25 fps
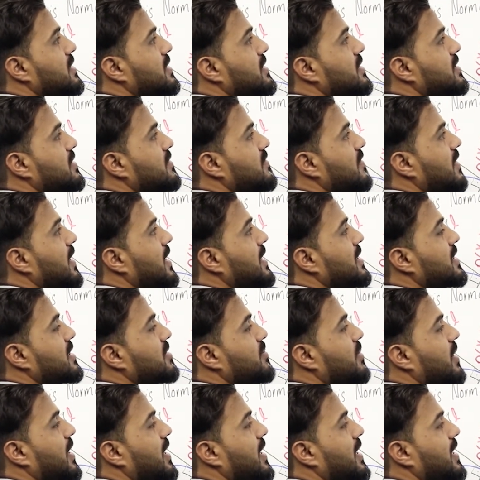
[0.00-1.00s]

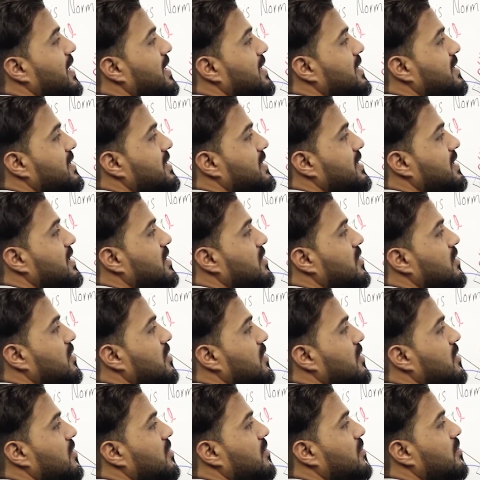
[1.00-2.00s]
divided by
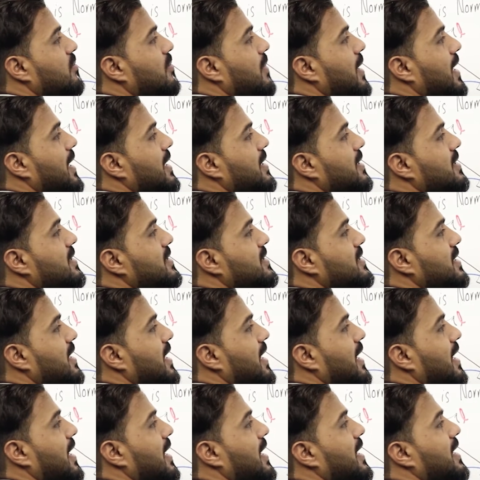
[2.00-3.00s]
x0 minus
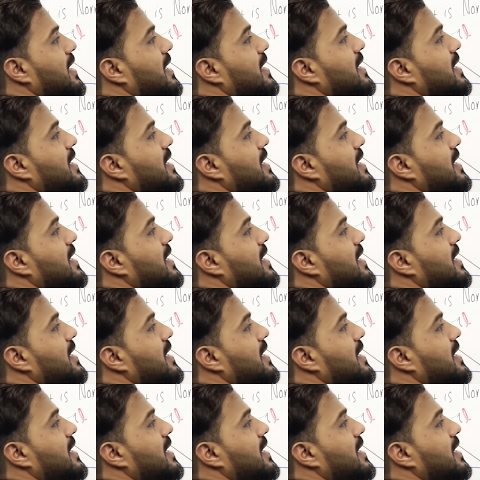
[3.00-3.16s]
a.